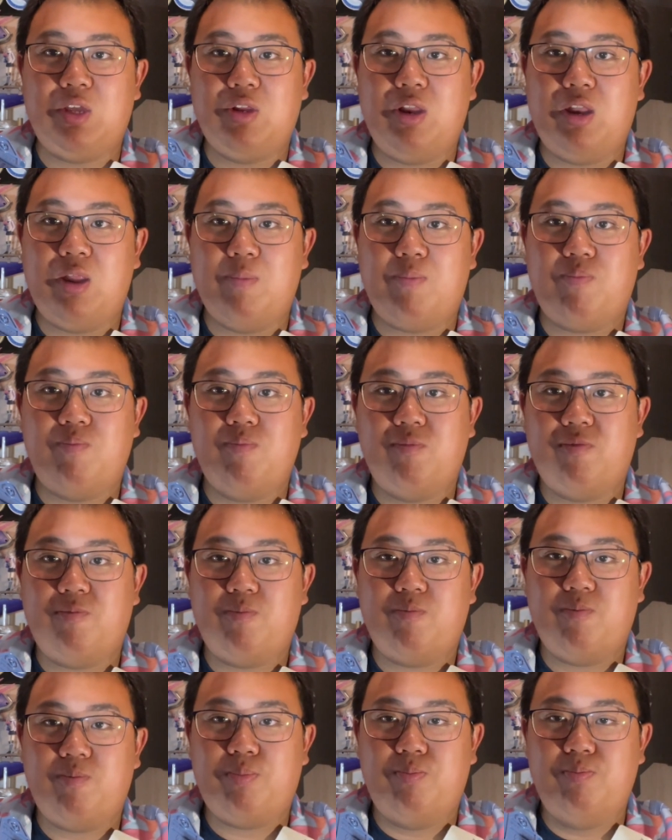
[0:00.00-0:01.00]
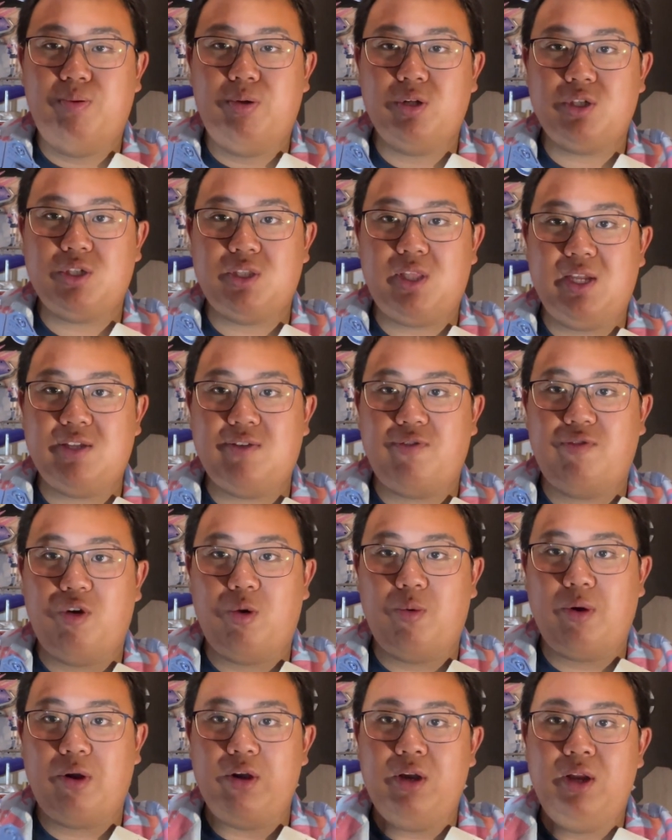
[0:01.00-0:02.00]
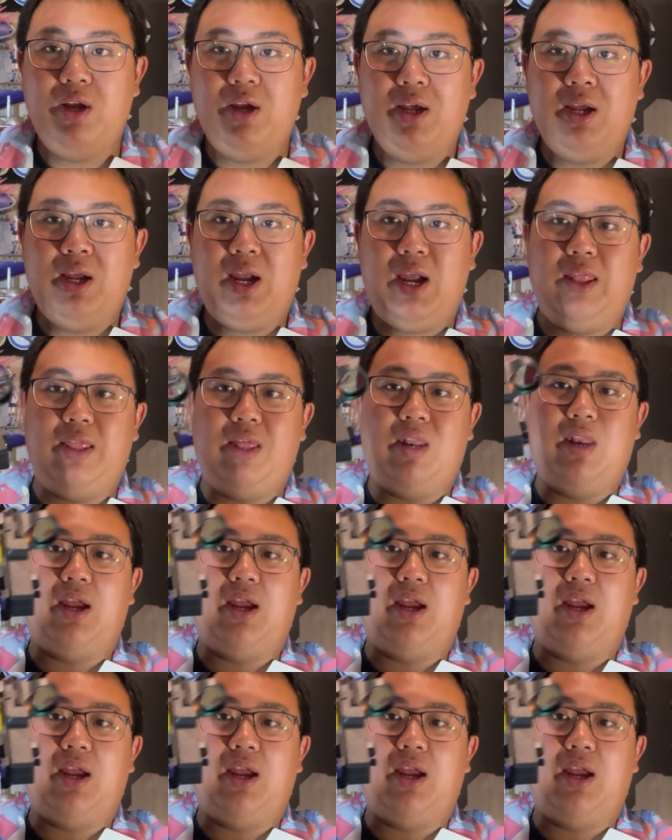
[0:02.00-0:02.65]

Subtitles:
you need to push this forward and then